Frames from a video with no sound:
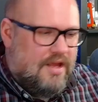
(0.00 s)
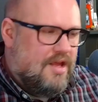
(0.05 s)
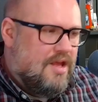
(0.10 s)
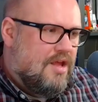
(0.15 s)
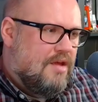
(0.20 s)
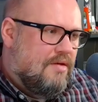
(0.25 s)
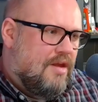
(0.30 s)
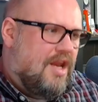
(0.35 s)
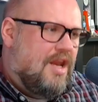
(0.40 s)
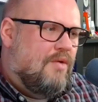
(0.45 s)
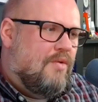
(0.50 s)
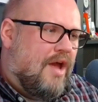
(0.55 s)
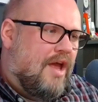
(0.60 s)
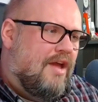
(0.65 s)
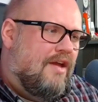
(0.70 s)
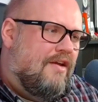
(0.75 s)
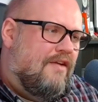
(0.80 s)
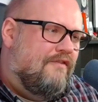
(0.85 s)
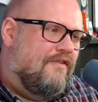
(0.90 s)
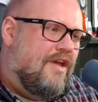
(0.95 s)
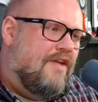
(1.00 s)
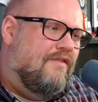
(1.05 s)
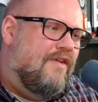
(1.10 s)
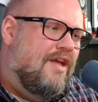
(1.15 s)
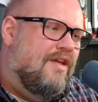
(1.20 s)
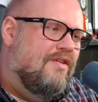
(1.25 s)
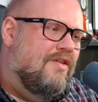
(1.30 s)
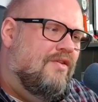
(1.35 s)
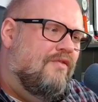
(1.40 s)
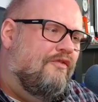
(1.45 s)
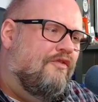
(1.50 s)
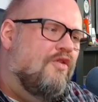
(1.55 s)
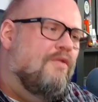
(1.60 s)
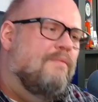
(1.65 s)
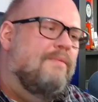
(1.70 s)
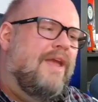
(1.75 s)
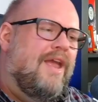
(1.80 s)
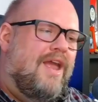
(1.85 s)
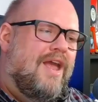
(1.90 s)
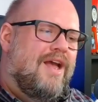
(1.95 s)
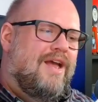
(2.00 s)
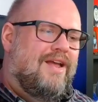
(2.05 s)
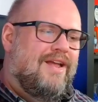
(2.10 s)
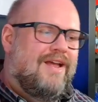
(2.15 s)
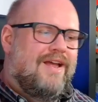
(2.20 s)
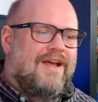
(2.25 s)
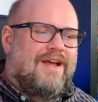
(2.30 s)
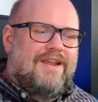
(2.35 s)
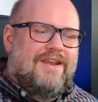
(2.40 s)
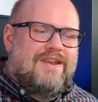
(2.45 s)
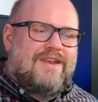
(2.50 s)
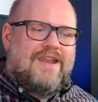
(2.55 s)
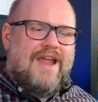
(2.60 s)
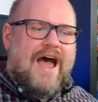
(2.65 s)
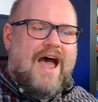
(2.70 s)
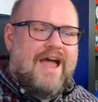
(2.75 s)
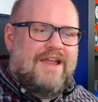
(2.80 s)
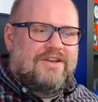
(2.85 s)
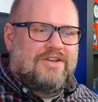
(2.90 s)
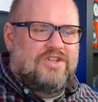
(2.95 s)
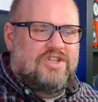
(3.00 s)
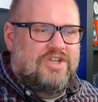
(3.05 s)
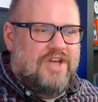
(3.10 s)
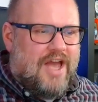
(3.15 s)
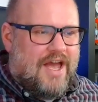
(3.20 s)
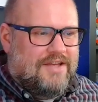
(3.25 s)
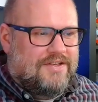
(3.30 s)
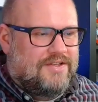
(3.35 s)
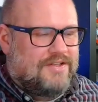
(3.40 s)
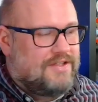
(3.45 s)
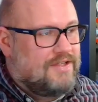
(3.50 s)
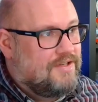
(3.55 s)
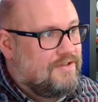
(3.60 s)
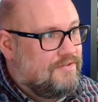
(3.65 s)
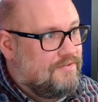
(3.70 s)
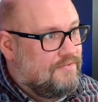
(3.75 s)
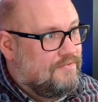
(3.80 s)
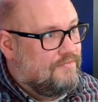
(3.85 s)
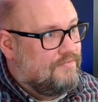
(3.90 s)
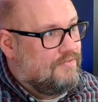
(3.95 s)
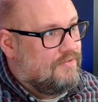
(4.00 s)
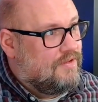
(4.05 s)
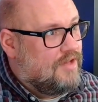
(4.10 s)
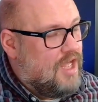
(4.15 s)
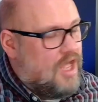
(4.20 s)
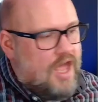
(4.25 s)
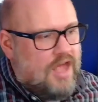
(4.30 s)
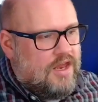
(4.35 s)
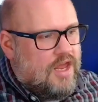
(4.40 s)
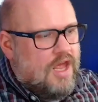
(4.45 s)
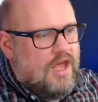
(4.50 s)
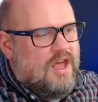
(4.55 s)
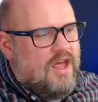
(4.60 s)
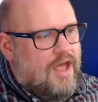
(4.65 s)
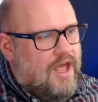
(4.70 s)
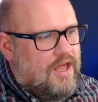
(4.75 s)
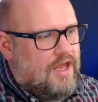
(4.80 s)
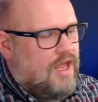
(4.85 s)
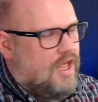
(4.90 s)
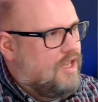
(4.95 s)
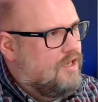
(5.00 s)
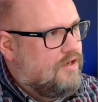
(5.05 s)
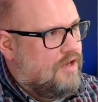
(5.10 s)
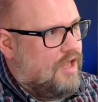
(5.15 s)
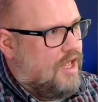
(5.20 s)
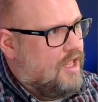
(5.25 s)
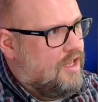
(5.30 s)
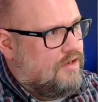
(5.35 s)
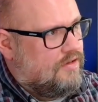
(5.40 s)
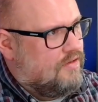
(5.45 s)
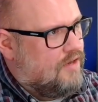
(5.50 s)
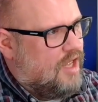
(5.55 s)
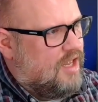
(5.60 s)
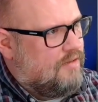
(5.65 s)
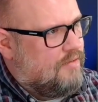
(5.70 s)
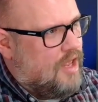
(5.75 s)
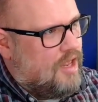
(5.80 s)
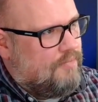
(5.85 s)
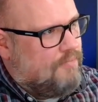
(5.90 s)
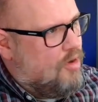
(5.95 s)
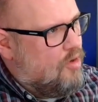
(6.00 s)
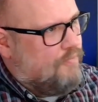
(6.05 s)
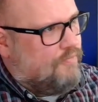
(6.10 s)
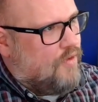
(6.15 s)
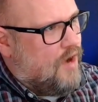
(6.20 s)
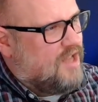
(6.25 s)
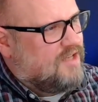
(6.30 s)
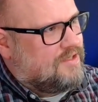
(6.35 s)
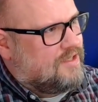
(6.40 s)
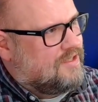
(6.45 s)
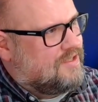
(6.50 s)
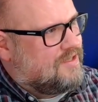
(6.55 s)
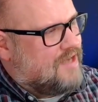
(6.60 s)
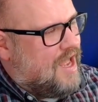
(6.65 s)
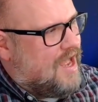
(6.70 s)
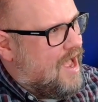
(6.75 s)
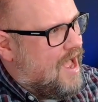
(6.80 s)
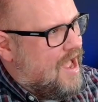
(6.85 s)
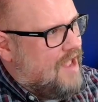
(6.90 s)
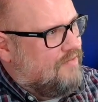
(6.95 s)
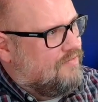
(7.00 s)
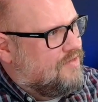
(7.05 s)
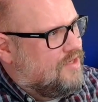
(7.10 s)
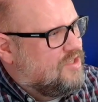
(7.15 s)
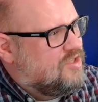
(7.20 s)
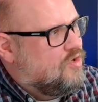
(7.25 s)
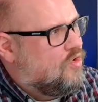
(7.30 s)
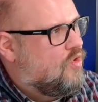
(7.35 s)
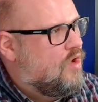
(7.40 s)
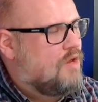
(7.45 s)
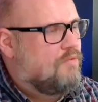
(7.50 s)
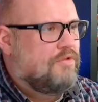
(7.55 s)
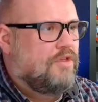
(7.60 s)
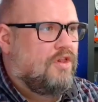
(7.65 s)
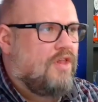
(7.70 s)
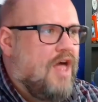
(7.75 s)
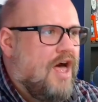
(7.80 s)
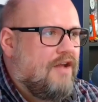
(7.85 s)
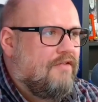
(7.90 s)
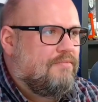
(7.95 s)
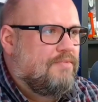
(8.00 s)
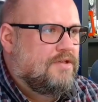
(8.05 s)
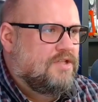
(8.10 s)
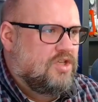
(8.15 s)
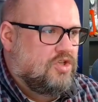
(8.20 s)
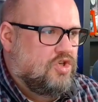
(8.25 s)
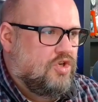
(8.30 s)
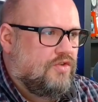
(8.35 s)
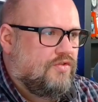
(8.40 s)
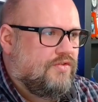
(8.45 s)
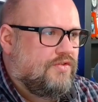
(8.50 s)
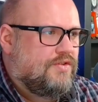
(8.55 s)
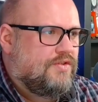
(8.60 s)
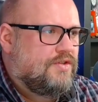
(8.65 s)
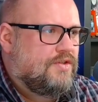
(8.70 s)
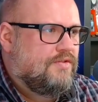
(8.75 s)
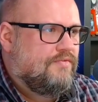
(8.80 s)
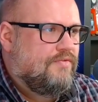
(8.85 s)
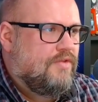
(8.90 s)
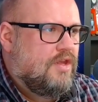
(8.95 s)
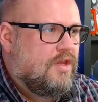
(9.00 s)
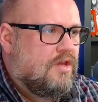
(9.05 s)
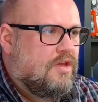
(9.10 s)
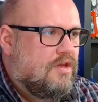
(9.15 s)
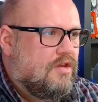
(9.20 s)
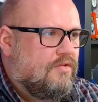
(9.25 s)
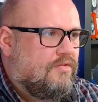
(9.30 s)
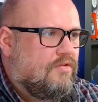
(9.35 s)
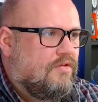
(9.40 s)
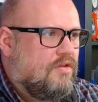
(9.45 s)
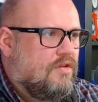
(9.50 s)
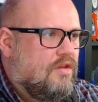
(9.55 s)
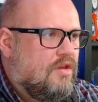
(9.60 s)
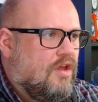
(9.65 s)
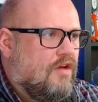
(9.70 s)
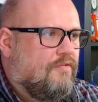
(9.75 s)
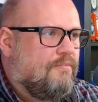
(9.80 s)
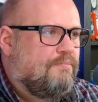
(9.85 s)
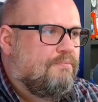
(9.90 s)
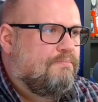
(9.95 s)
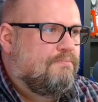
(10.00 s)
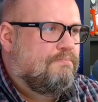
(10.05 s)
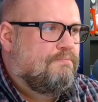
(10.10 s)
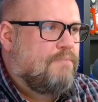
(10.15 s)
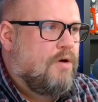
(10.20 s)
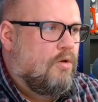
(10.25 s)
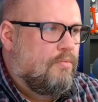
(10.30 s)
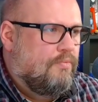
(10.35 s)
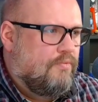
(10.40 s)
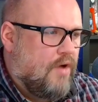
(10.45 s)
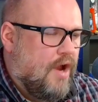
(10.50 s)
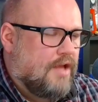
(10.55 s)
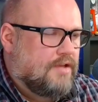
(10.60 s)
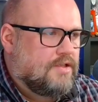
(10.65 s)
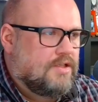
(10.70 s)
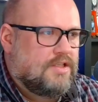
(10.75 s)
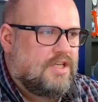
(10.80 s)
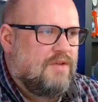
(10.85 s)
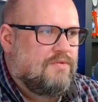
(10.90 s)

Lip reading: But anyway, if for me, not just and Pope Francis, I disagreed with a lot of positions of Pope Francis.